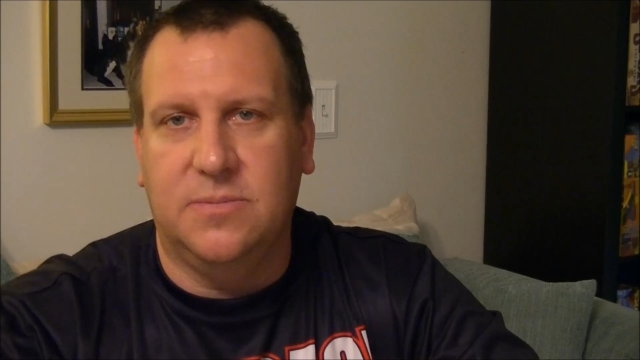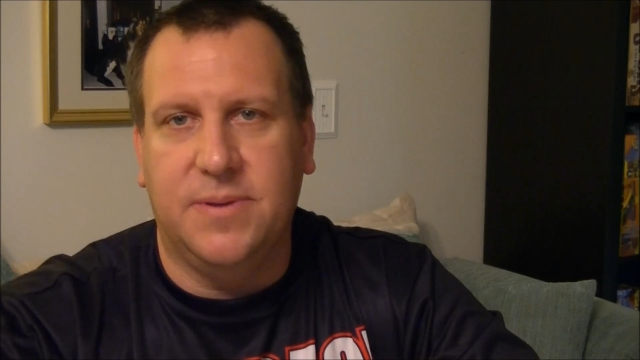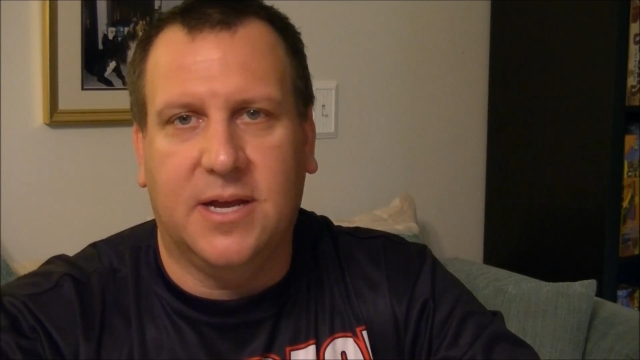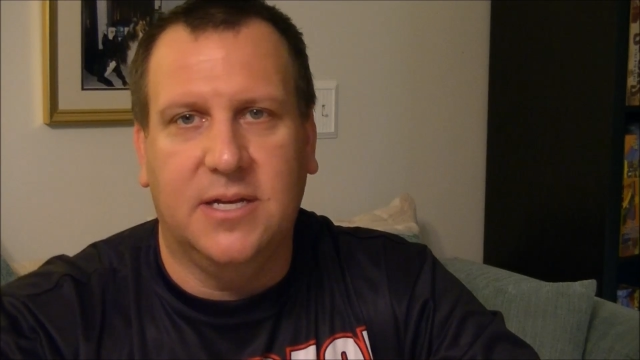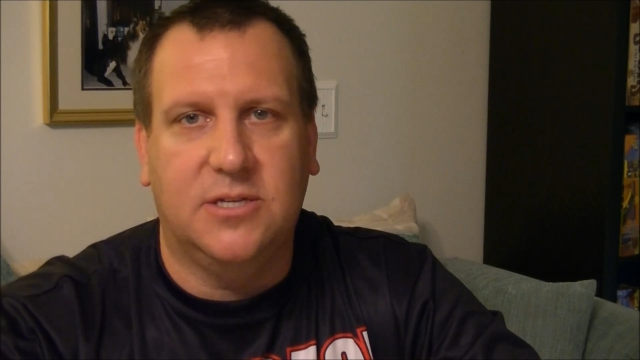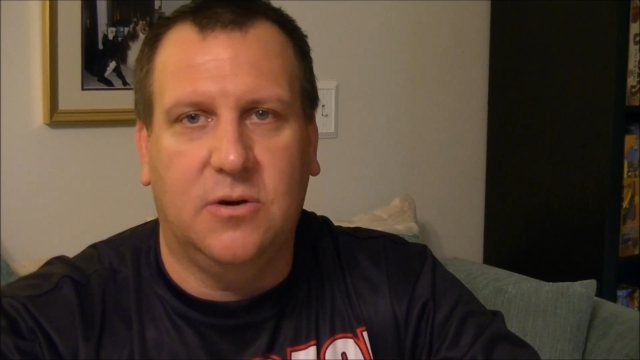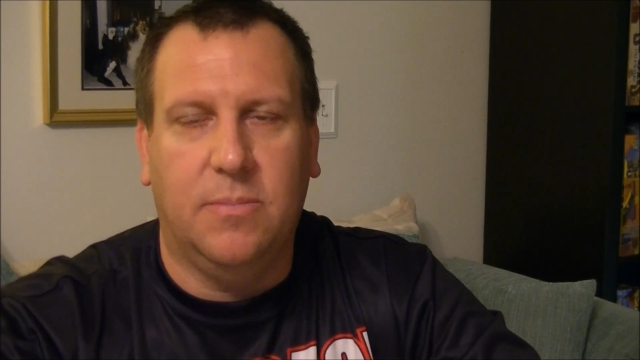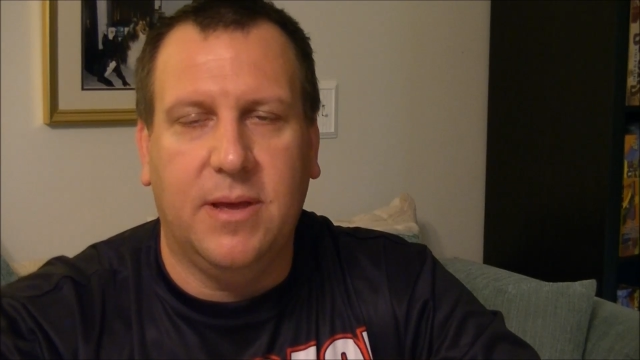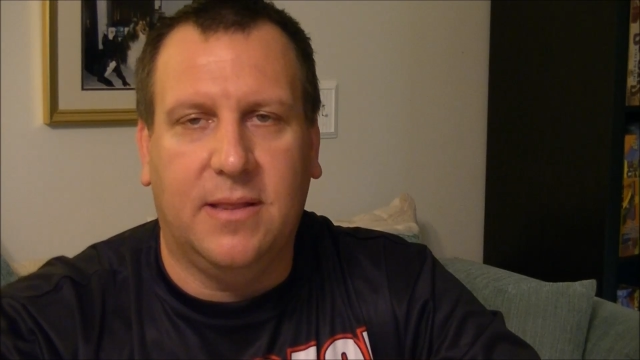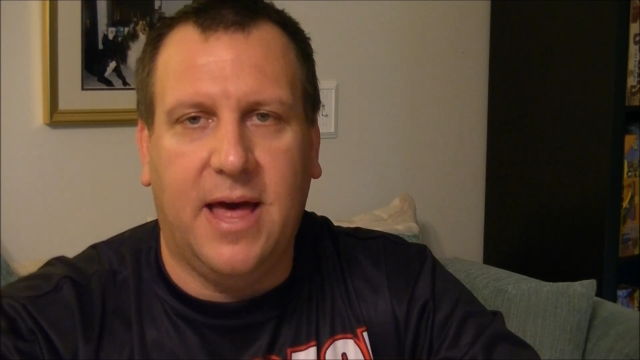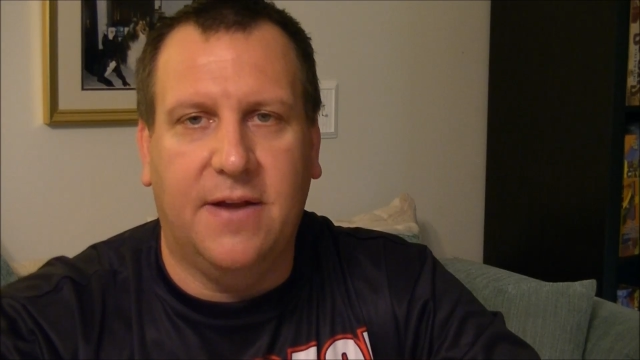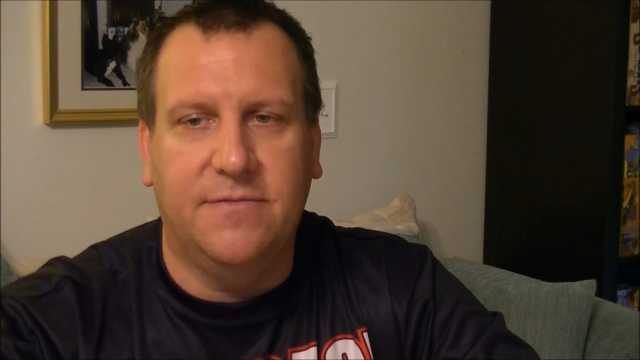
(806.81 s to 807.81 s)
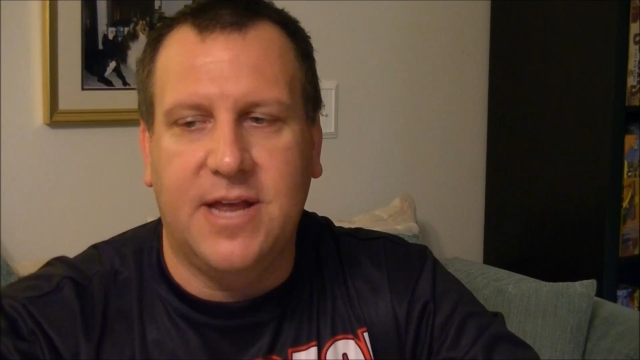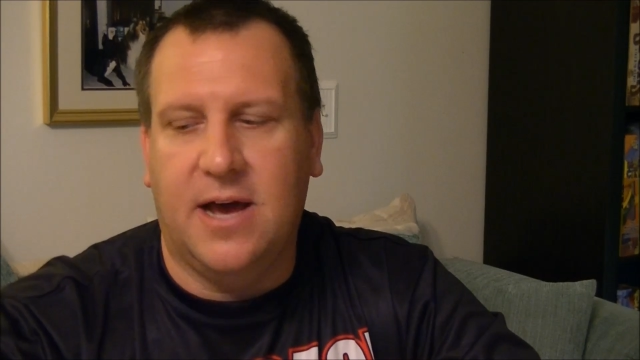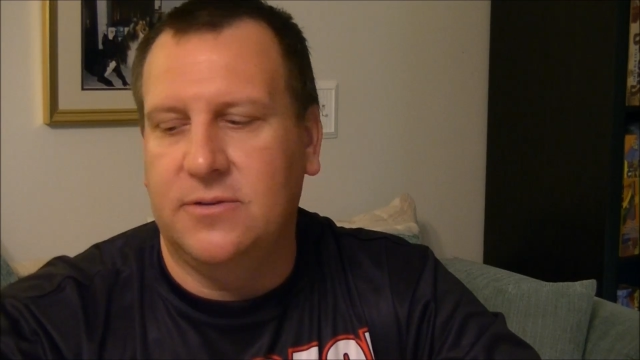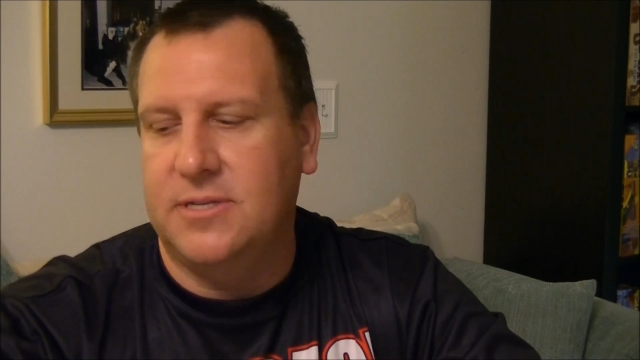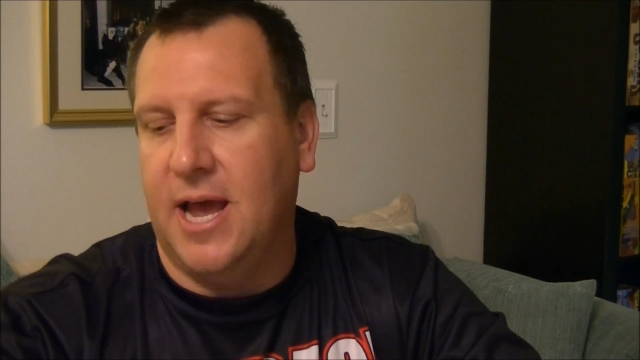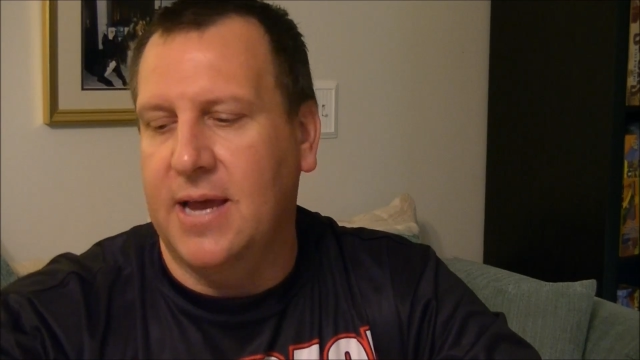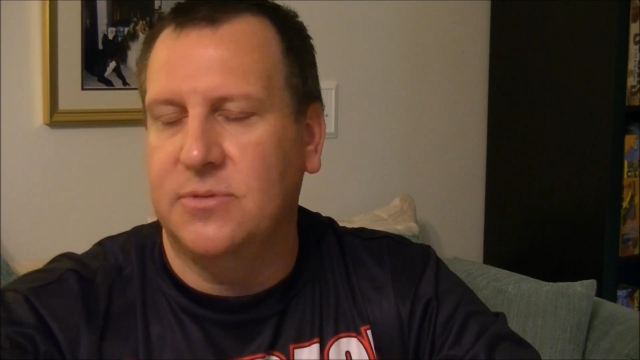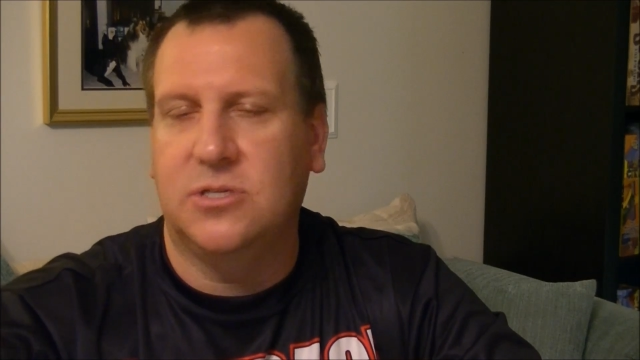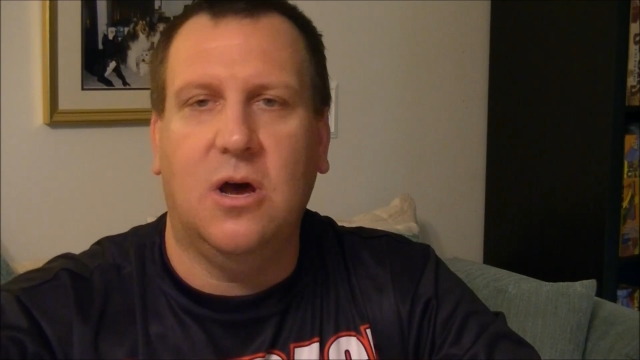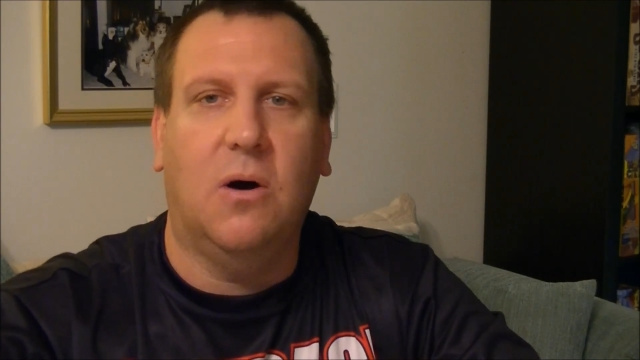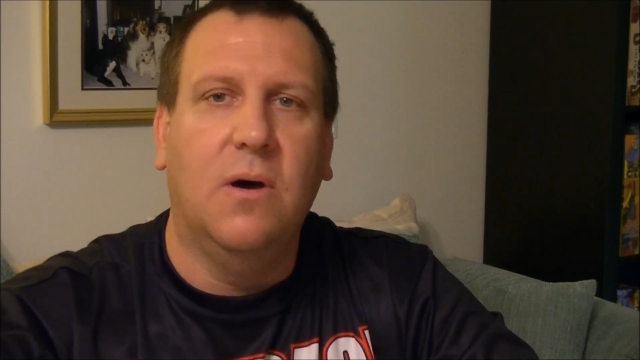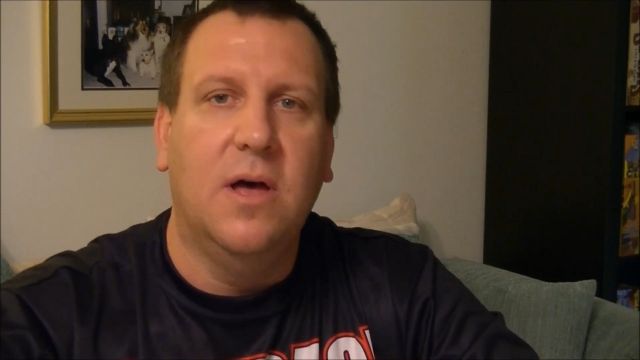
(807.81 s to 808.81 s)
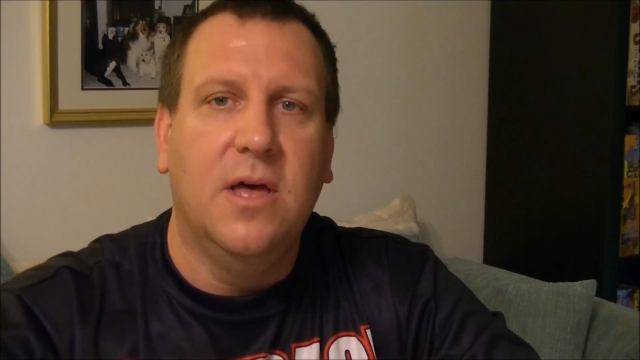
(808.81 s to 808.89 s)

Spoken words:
because there will be a lot of downtime. So